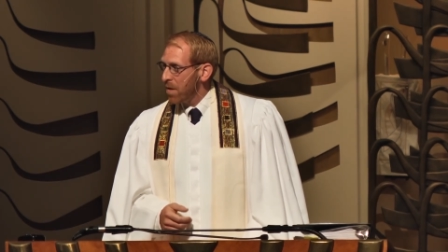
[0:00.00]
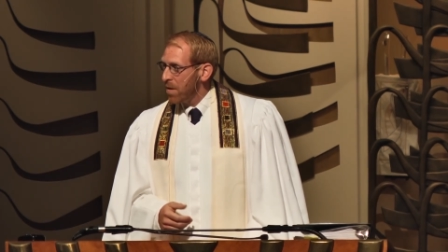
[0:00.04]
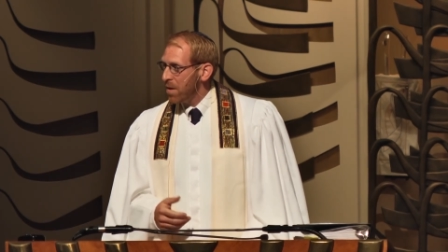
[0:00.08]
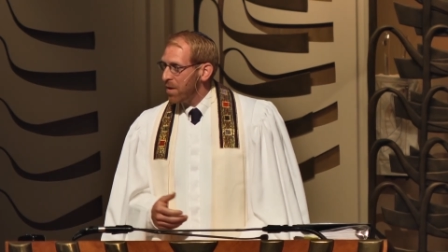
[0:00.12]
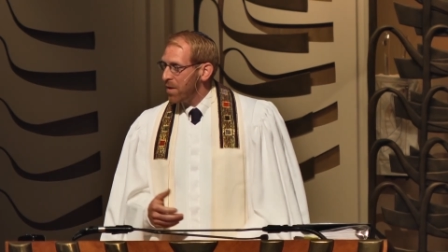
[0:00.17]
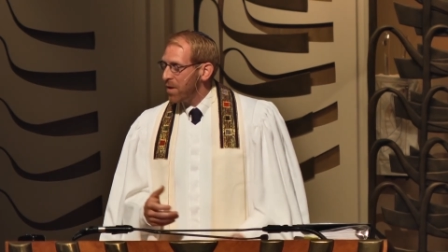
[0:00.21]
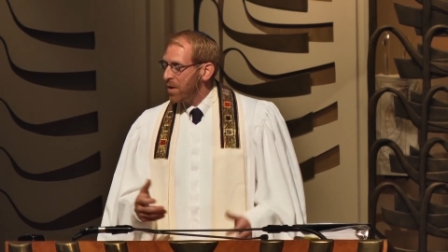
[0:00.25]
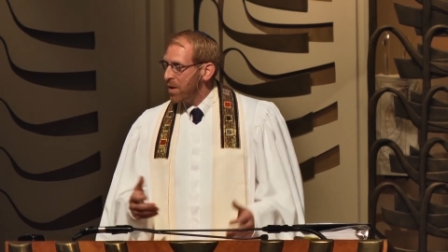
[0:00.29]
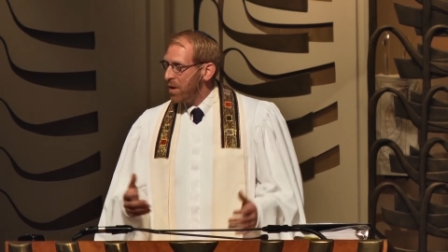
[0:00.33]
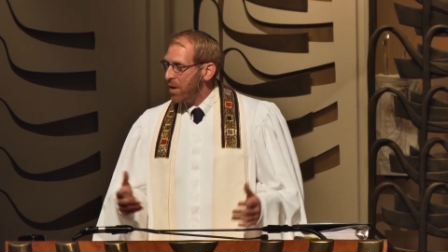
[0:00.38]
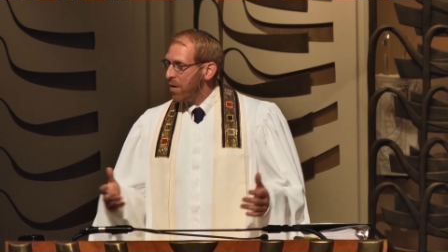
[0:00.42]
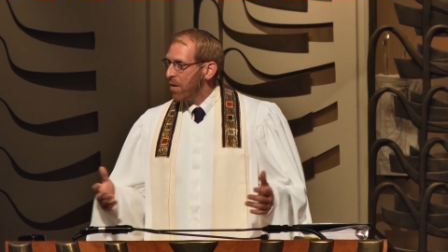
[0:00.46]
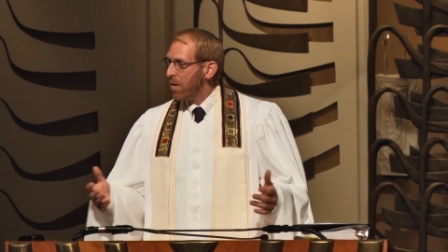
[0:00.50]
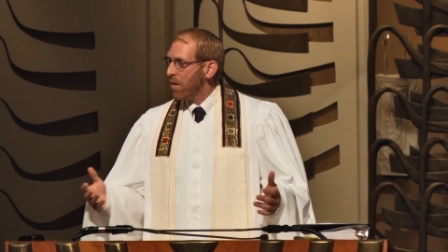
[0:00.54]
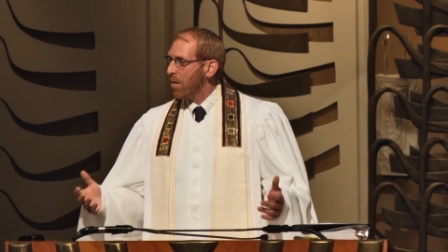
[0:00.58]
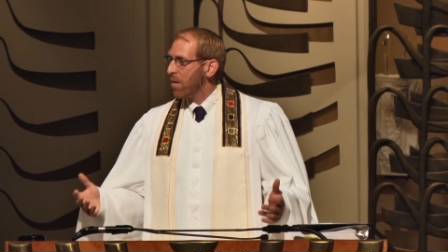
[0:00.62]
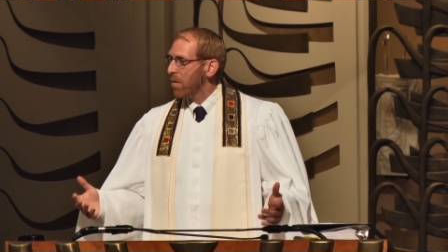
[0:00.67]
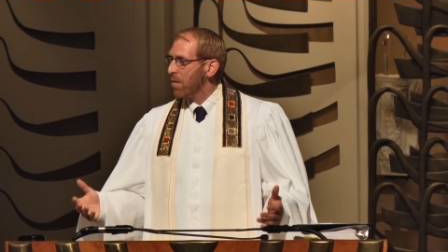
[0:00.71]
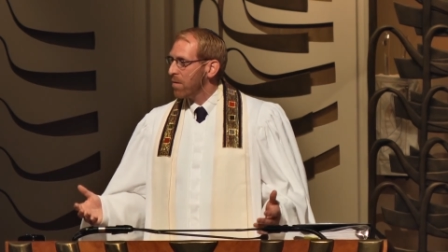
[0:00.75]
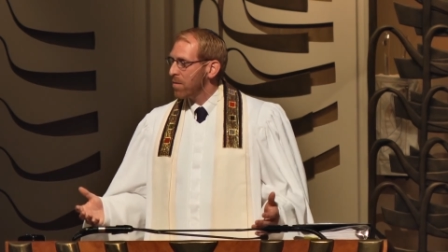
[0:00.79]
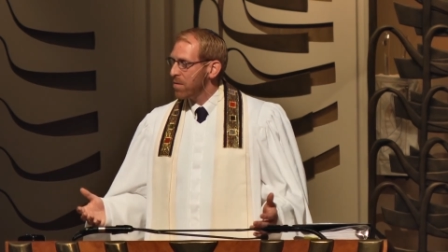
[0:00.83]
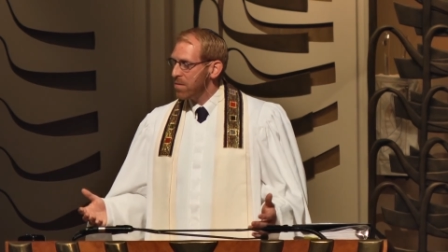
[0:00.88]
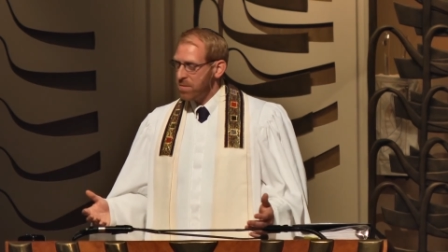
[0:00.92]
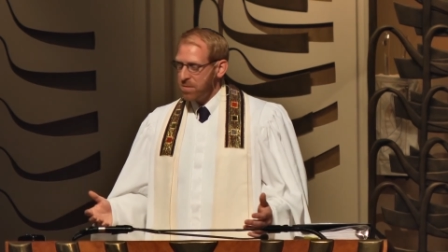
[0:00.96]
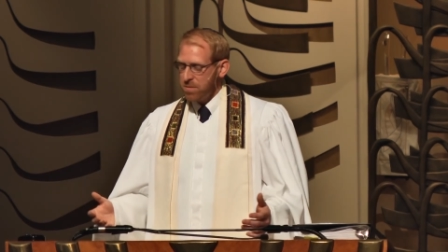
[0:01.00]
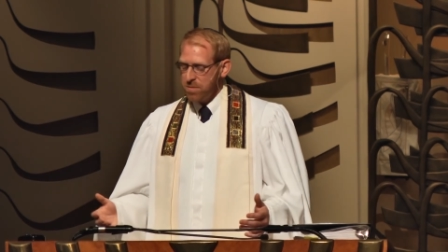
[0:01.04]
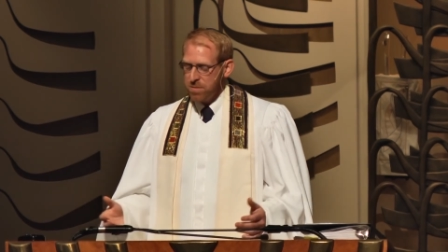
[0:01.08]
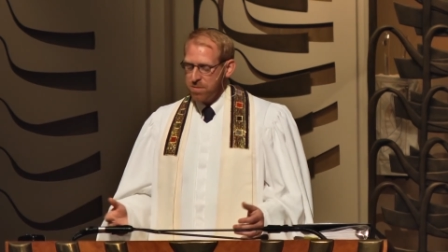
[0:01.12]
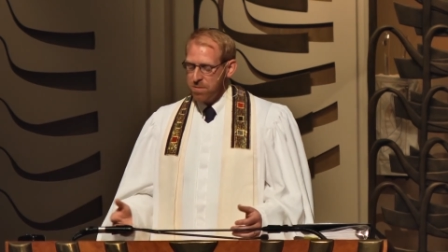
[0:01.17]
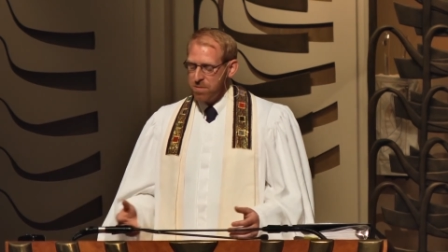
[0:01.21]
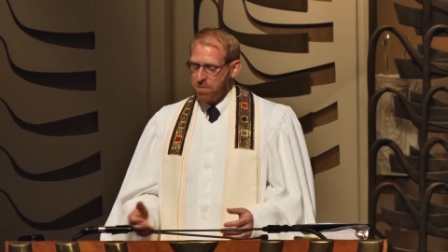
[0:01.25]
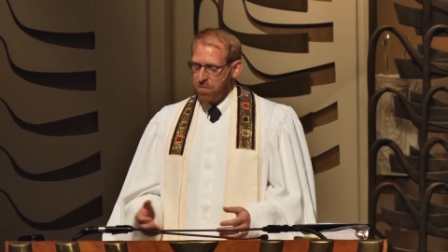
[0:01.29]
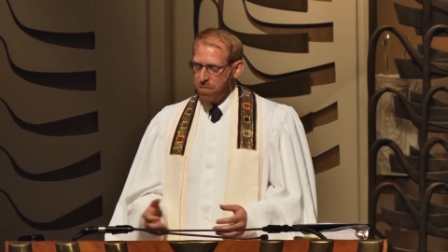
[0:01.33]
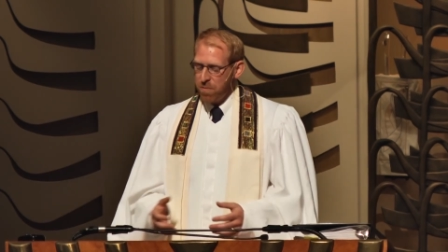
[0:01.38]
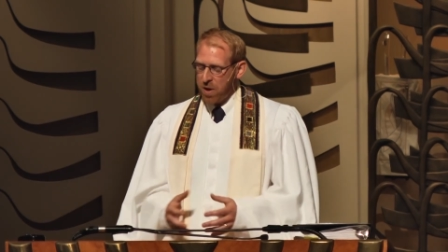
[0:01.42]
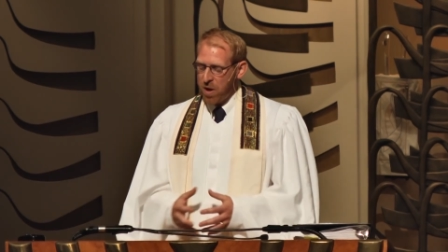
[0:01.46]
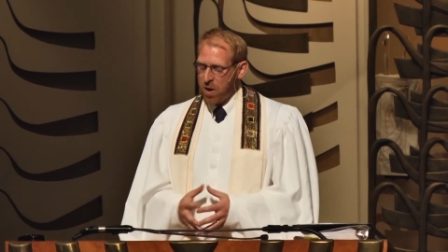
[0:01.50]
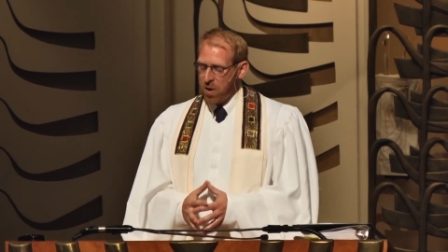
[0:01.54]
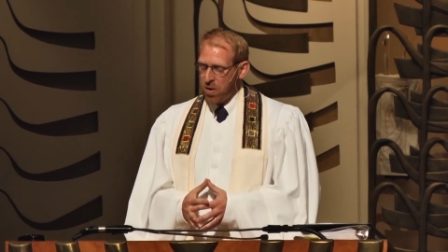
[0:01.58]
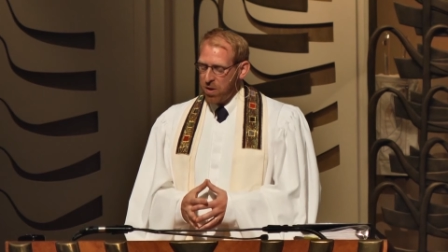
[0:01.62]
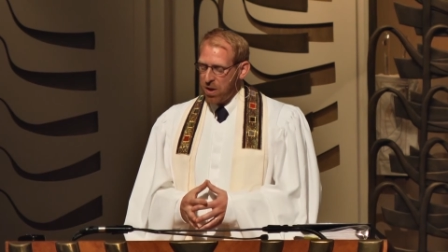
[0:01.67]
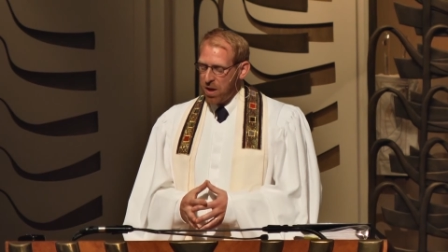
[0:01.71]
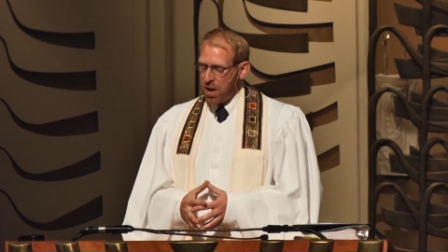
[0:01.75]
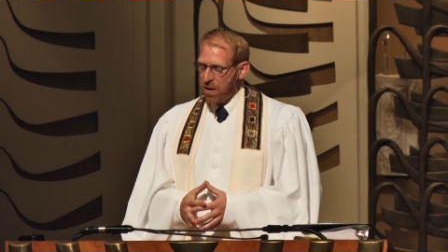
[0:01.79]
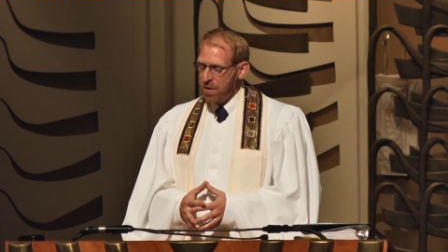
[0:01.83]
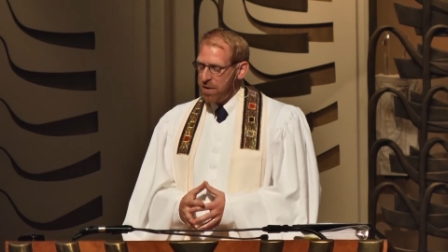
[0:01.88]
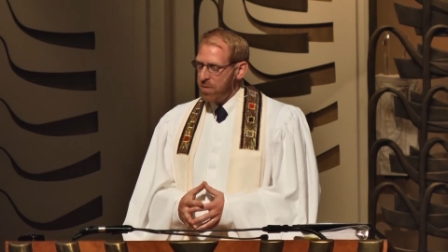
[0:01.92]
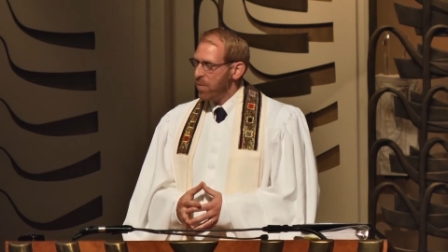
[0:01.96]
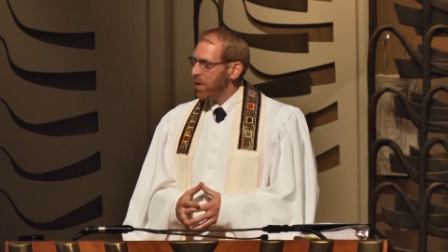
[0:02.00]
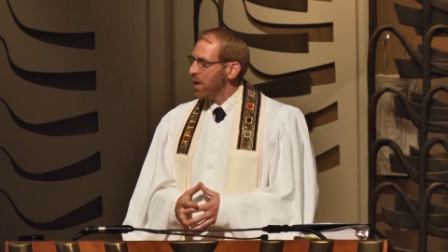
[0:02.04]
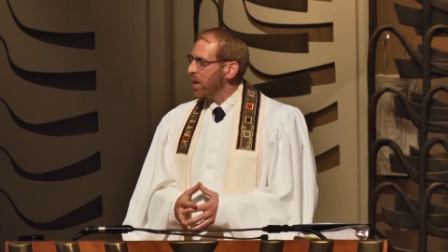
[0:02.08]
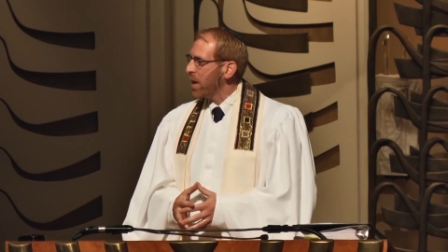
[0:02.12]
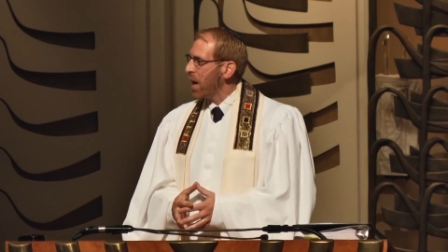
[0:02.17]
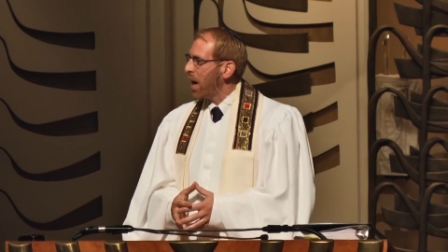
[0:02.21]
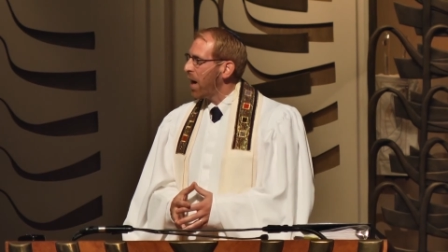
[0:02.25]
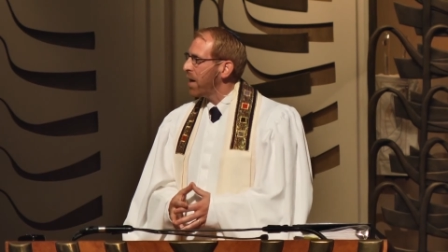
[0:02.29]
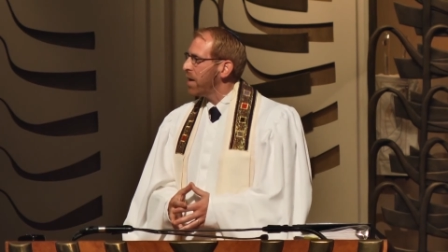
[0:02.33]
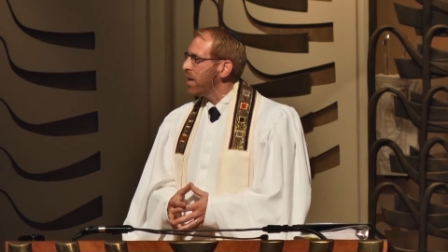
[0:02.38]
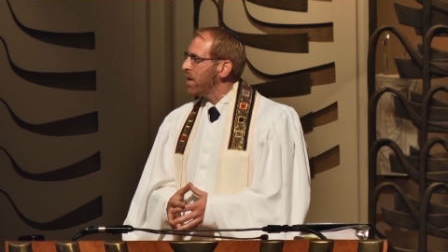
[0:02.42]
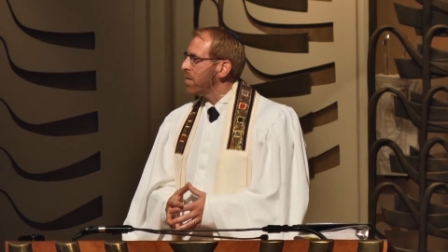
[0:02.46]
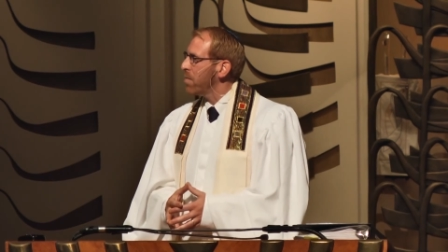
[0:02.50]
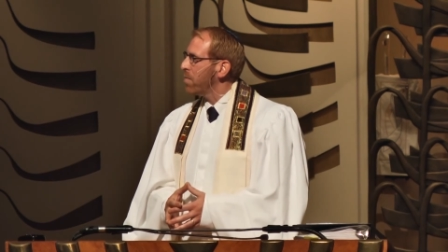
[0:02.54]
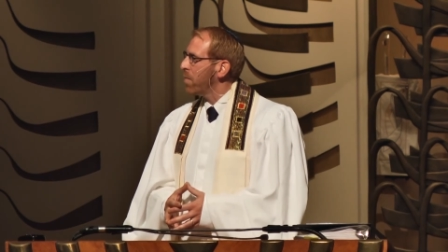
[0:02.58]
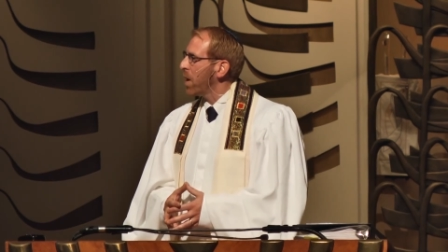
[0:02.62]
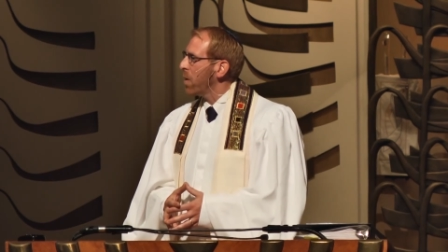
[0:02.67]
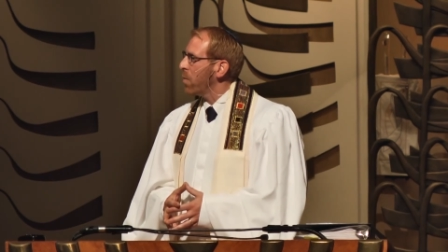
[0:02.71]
This year, may our lives be guided